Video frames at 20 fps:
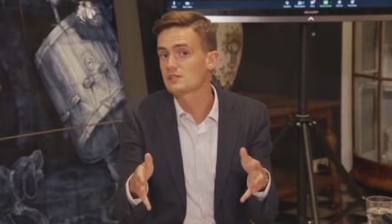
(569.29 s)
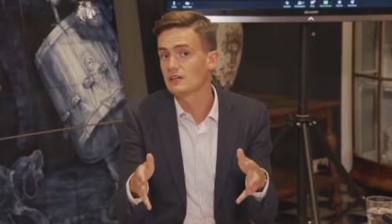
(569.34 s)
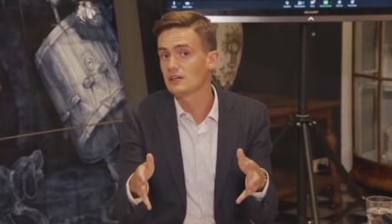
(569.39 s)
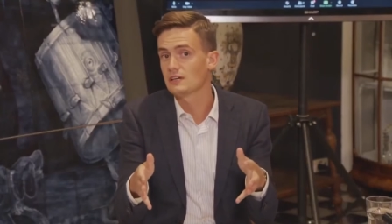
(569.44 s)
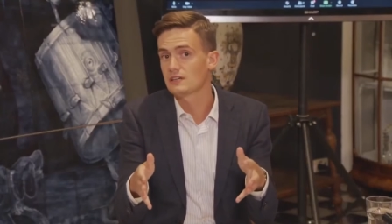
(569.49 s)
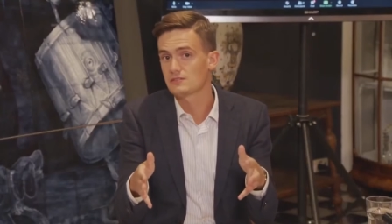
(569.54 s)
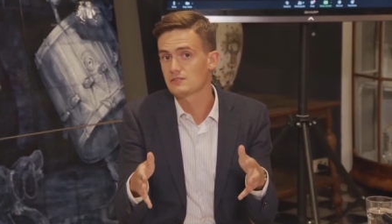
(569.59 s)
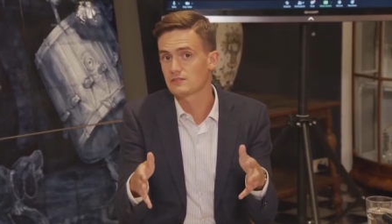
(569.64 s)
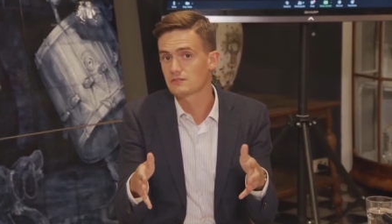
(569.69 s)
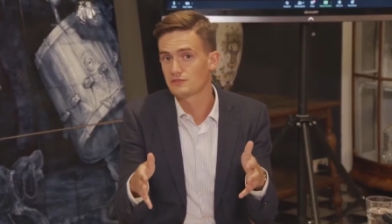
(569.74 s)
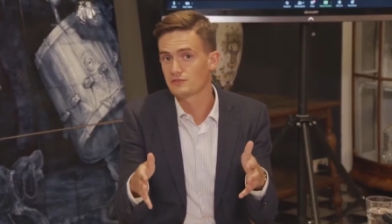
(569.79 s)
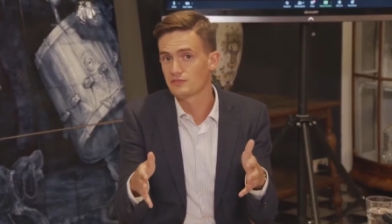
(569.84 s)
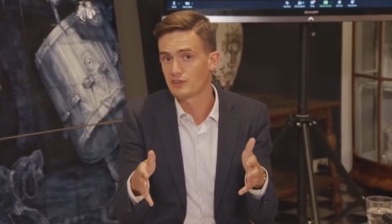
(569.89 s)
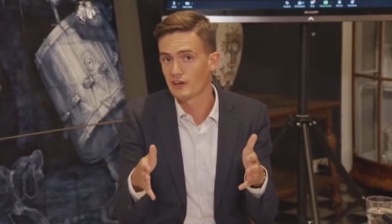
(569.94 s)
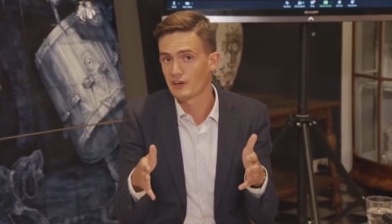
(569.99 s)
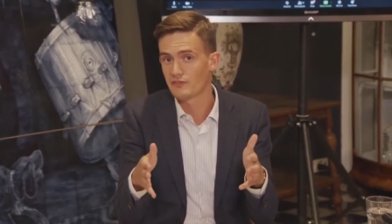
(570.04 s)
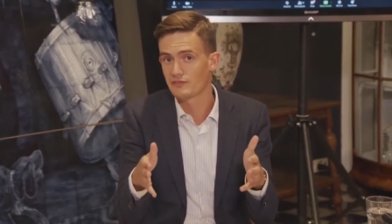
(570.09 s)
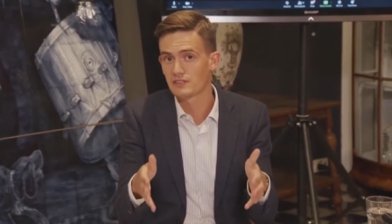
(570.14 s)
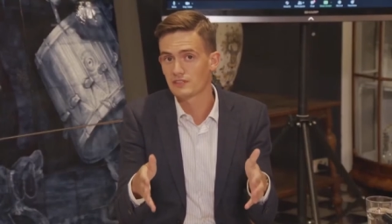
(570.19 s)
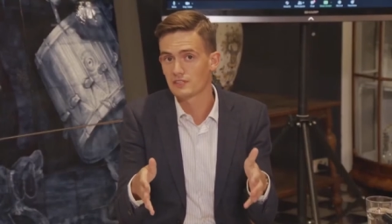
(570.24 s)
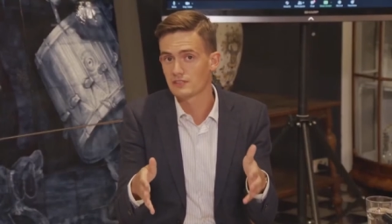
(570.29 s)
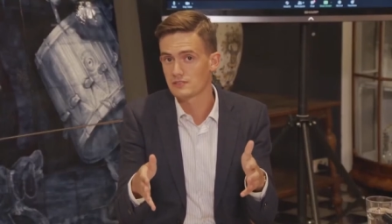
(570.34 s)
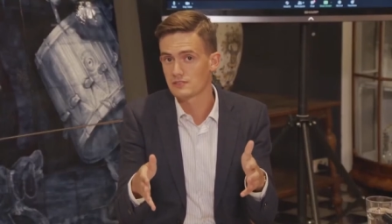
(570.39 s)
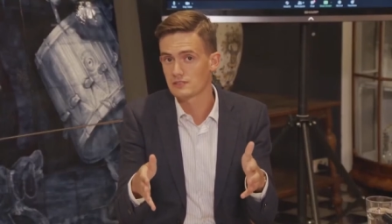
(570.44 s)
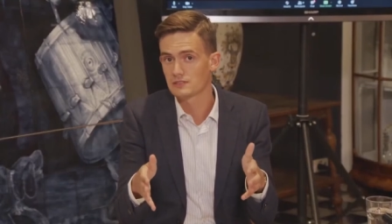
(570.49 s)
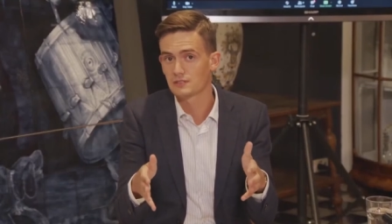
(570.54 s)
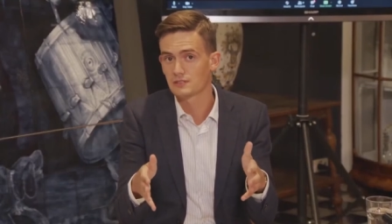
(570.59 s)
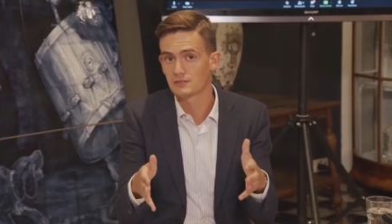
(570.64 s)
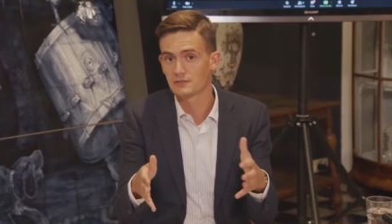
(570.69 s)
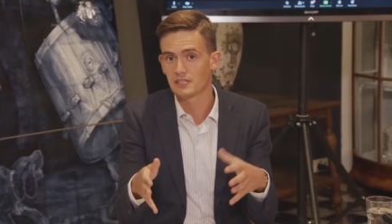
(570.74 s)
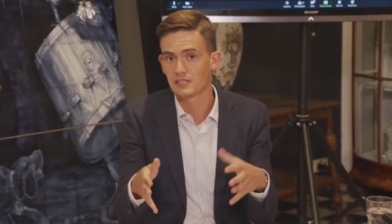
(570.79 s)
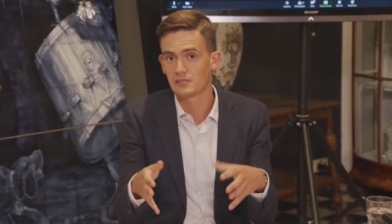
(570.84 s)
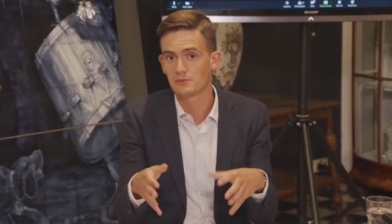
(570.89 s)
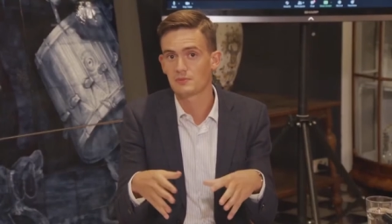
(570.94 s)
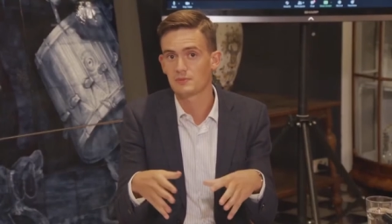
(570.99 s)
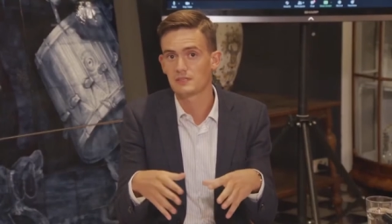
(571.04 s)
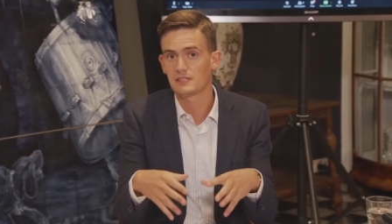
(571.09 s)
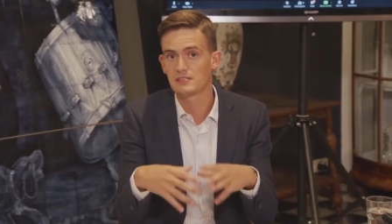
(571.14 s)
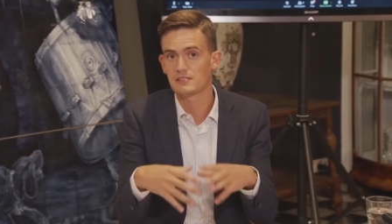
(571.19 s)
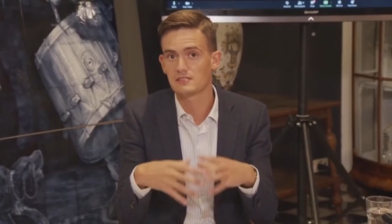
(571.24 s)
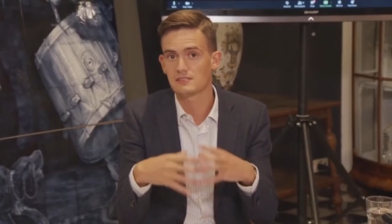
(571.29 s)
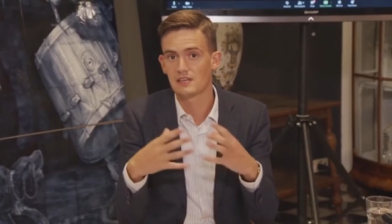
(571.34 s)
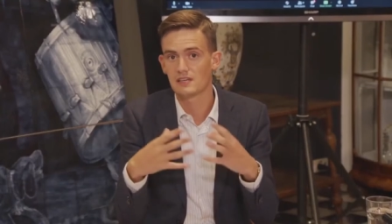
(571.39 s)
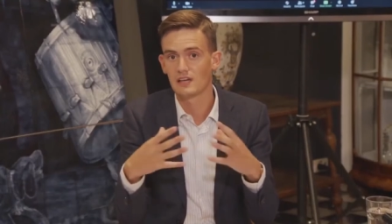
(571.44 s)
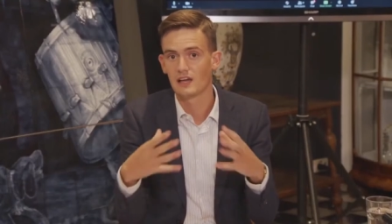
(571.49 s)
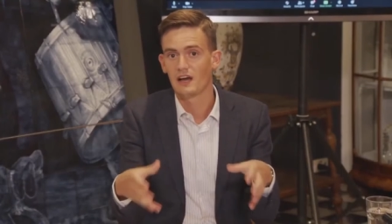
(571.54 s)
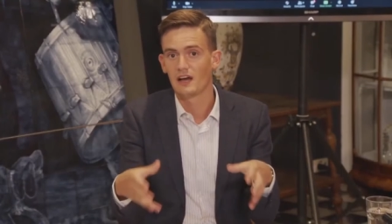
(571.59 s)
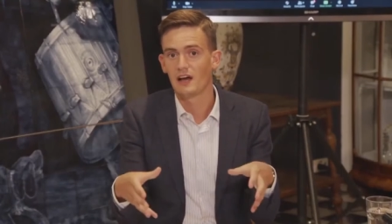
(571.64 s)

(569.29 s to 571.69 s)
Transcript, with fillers: uh, so if you haven't done so already, please